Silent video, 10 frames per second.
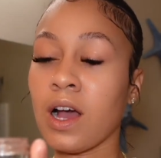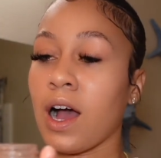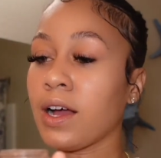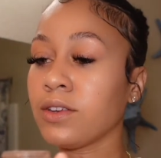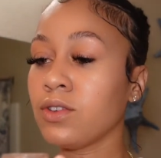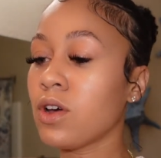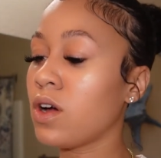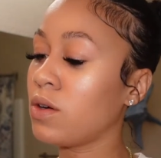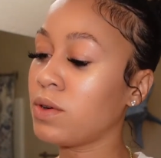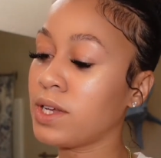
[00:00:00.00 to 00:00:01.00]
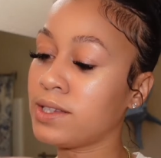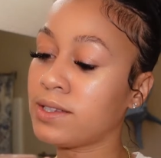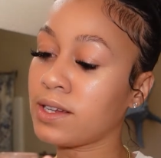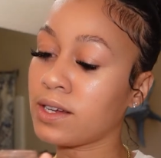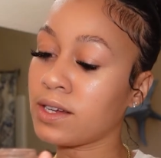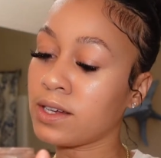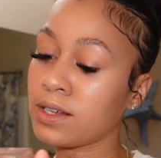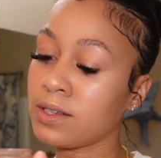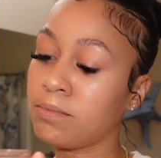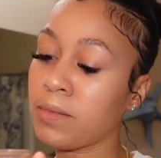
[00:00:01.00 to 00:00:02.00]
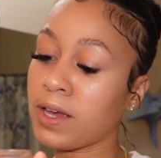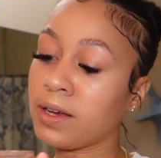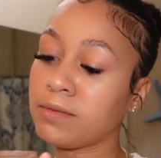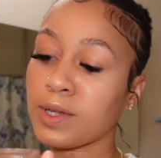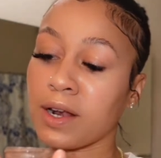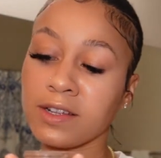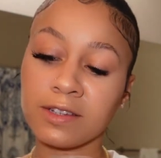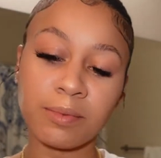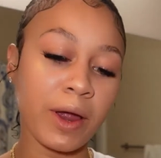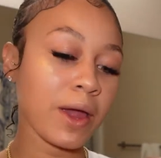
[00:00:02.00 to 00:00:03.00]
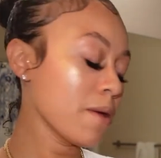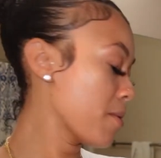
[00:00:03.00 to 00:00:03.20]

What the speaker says: I know it's a makeup setting spray,